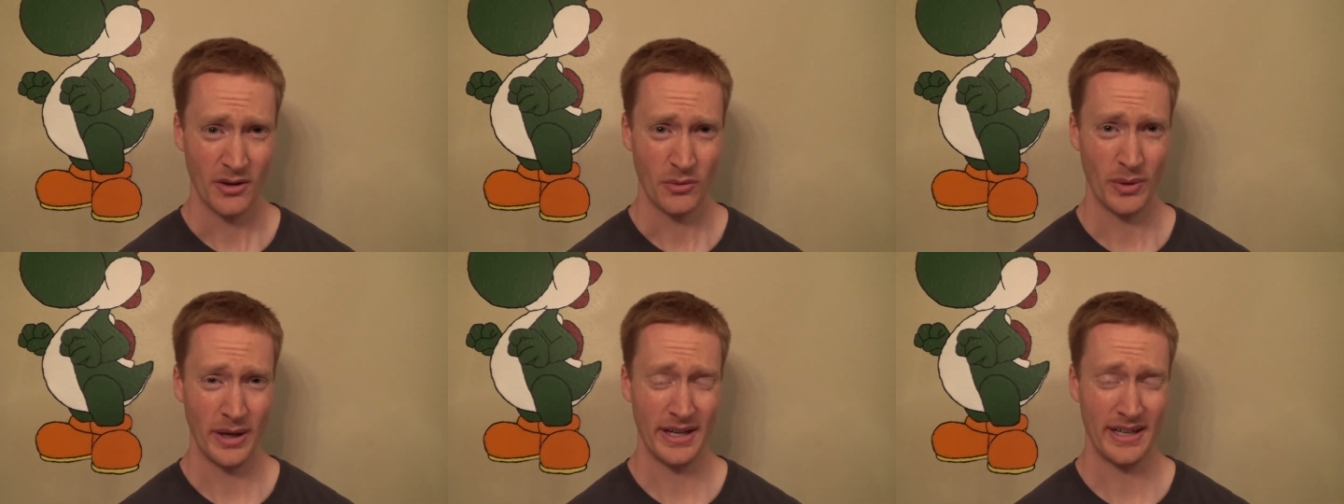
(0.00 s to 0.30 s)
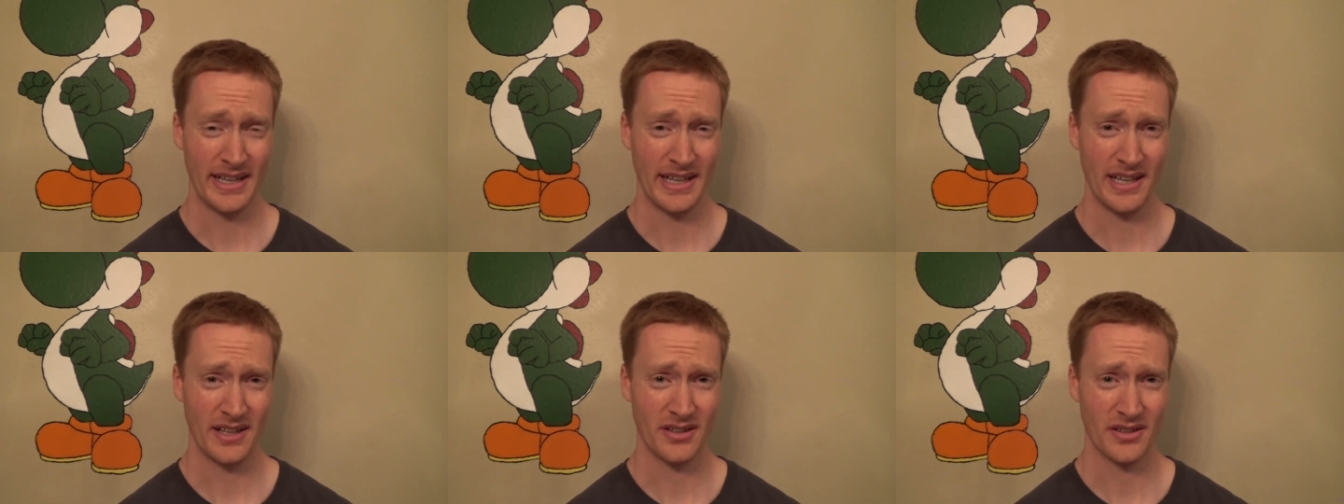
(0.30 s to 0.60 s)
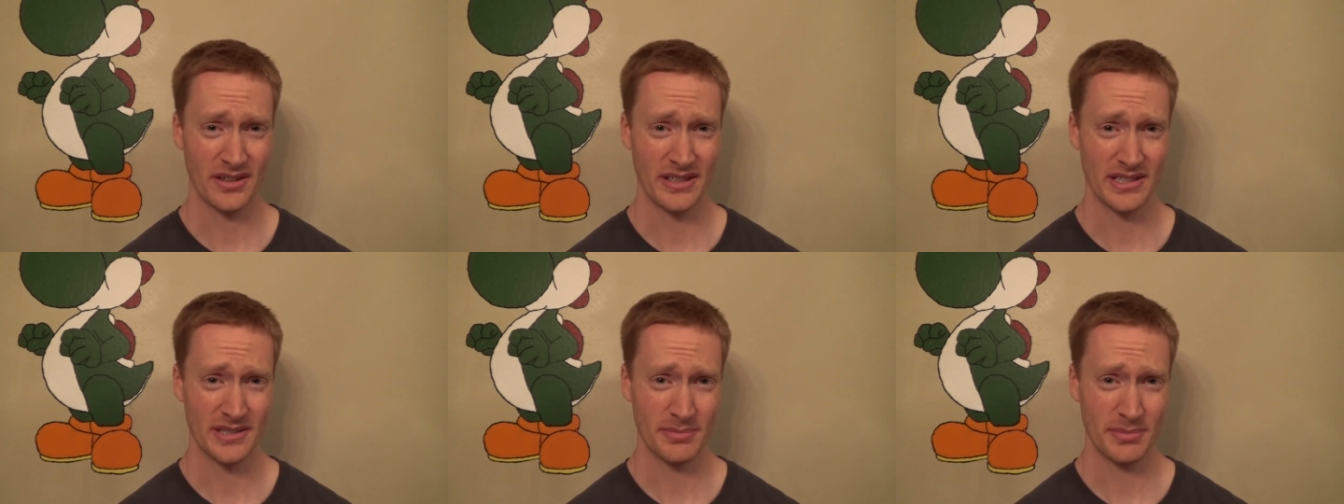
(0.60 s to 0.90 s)
way to
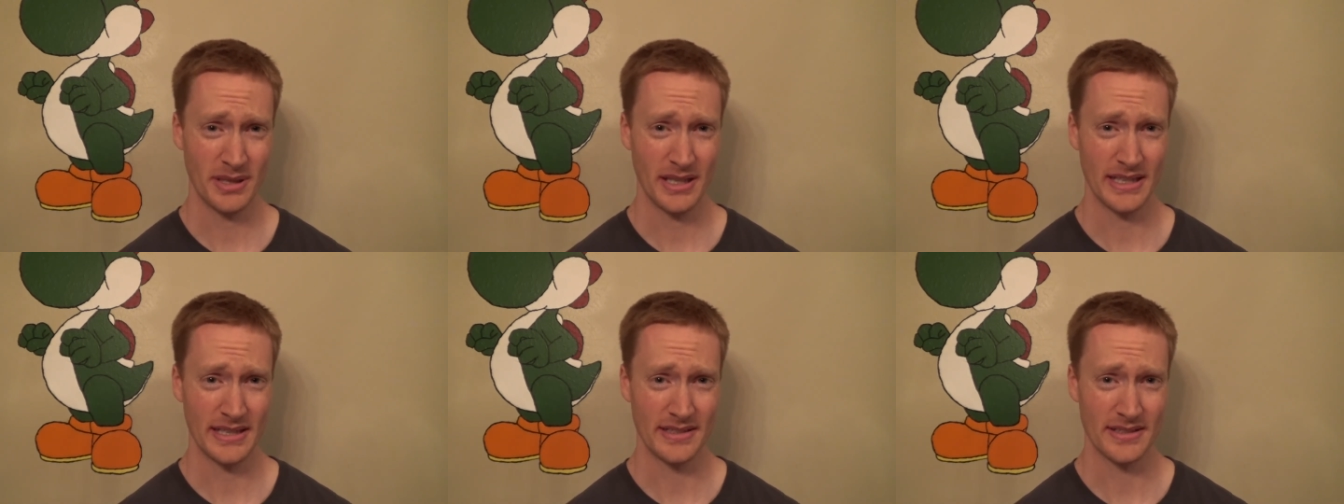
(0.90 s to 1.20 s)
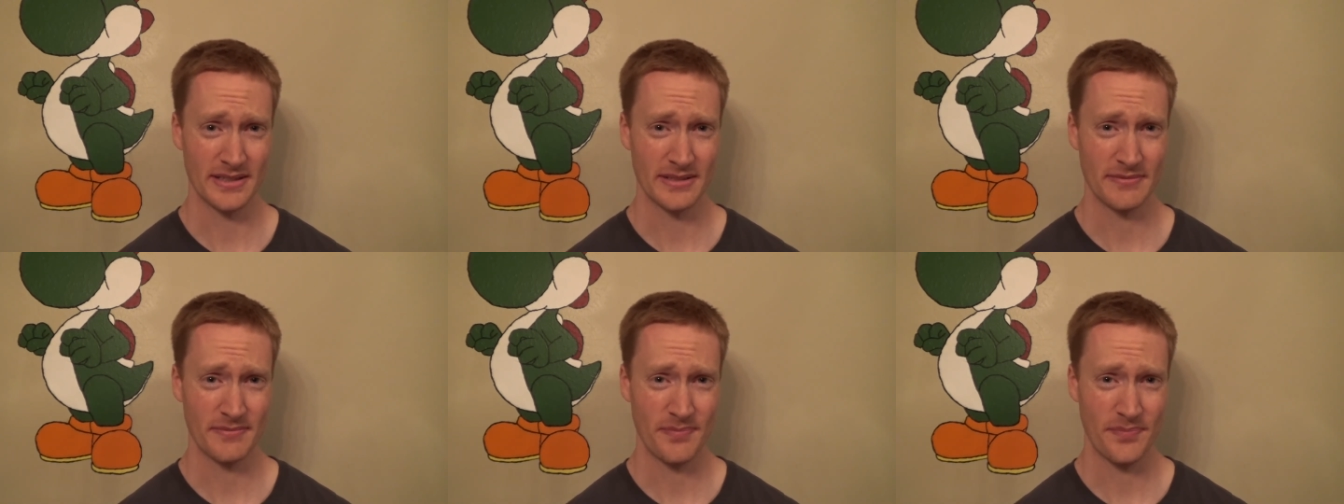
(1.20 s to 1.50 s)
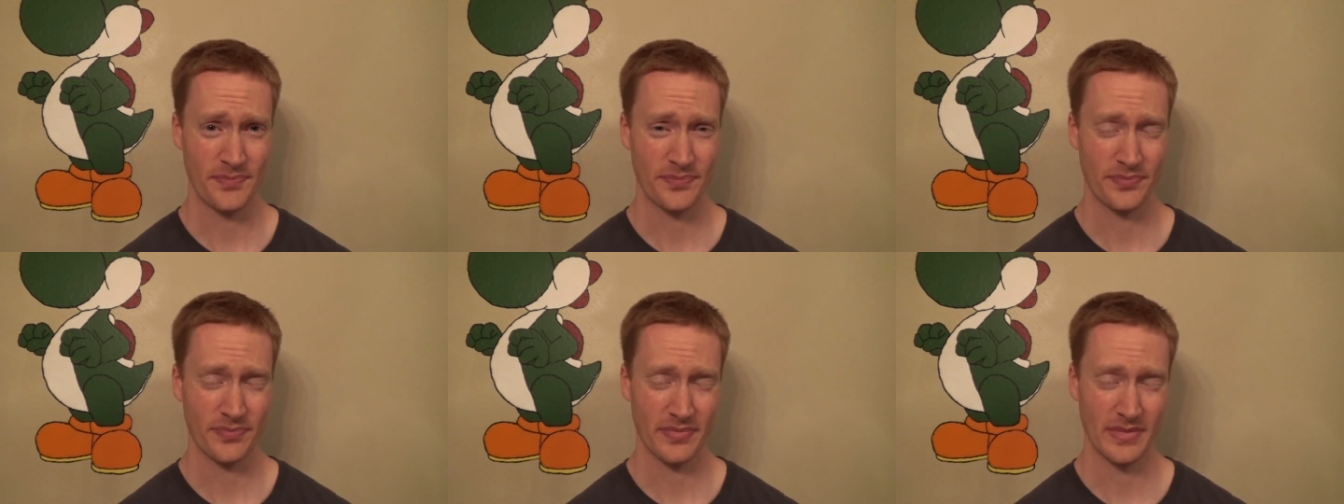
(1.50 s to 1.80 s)
handle these sprites.
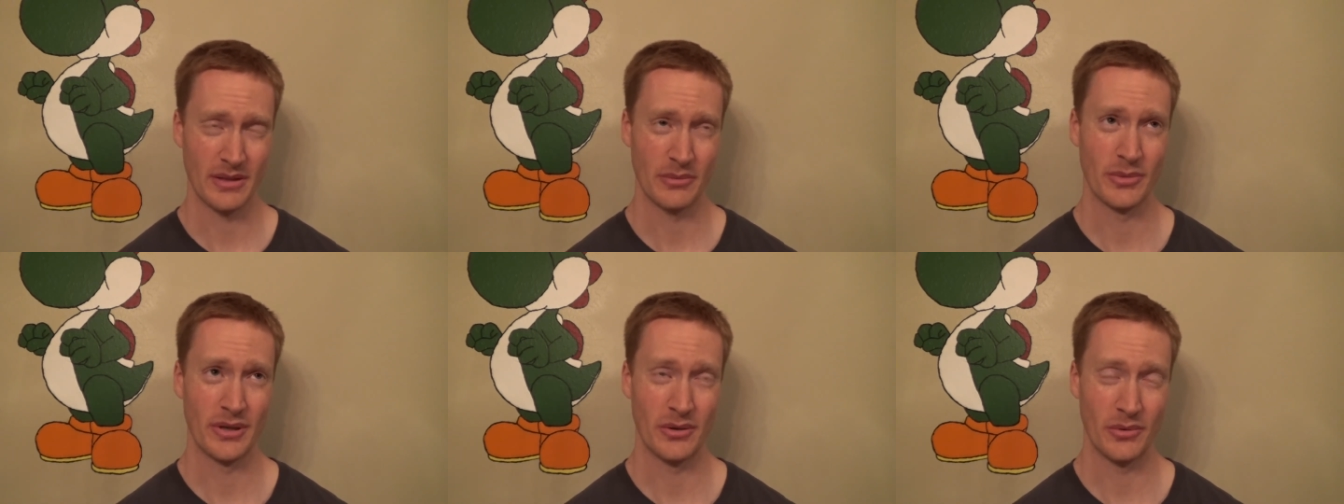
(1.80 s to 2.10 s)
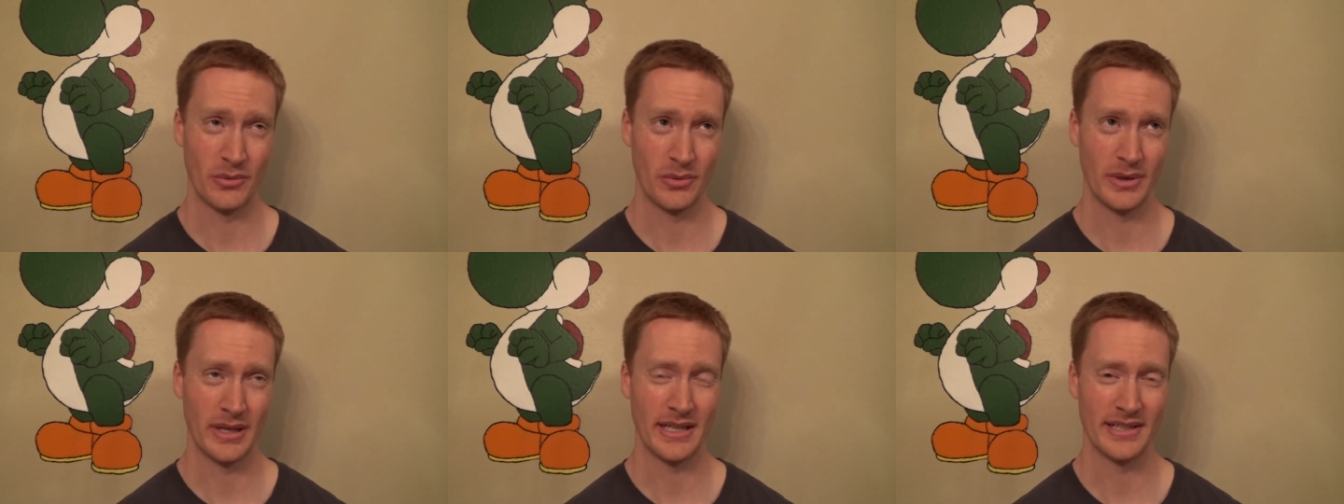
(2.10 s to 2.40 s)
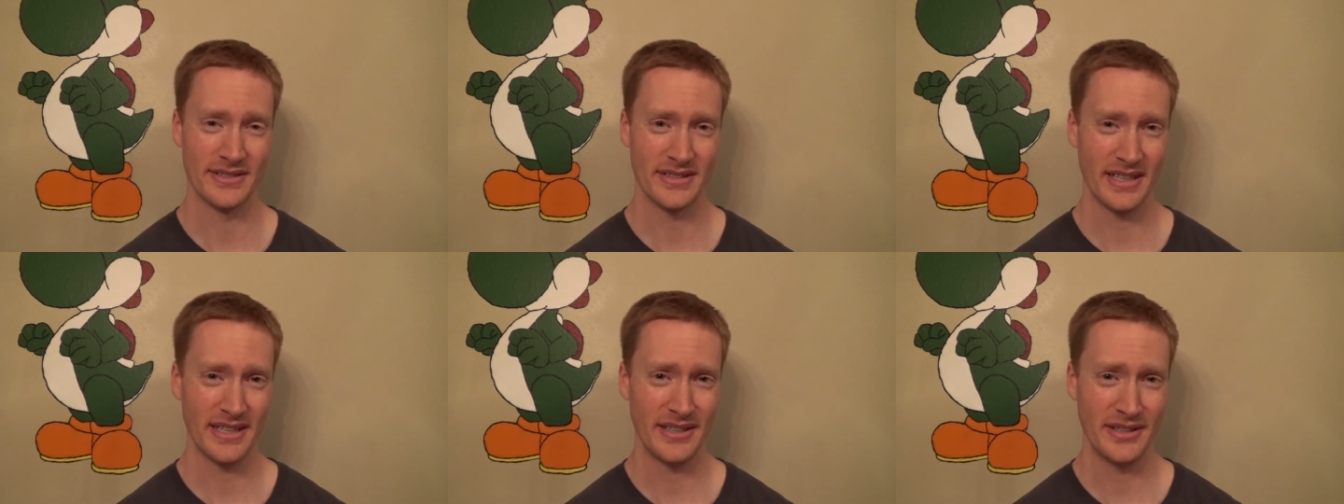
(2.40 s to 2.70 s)
Well, when I
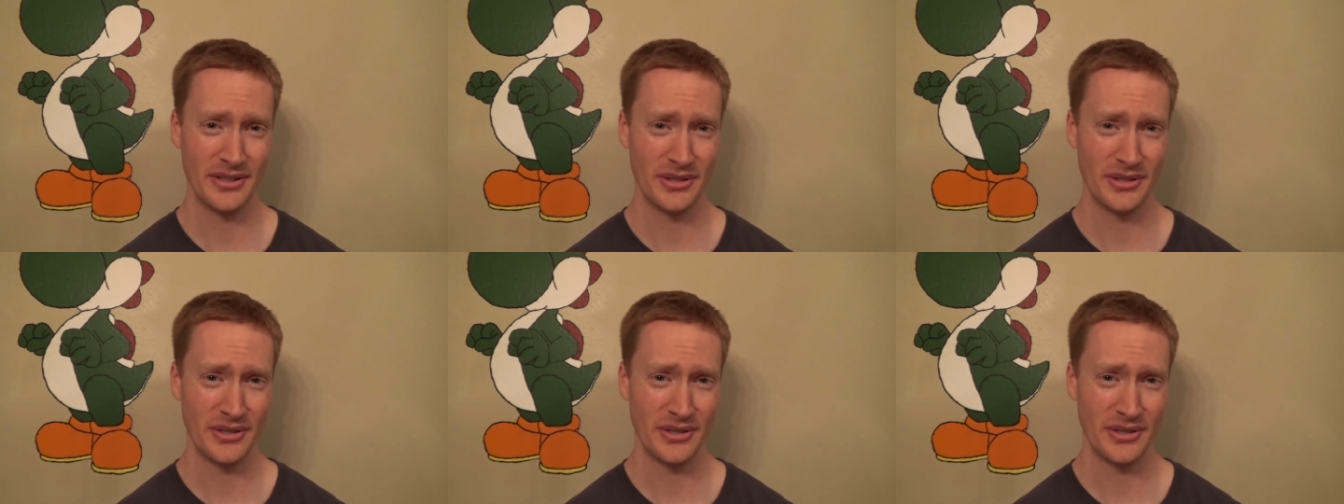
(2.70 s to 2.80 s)
say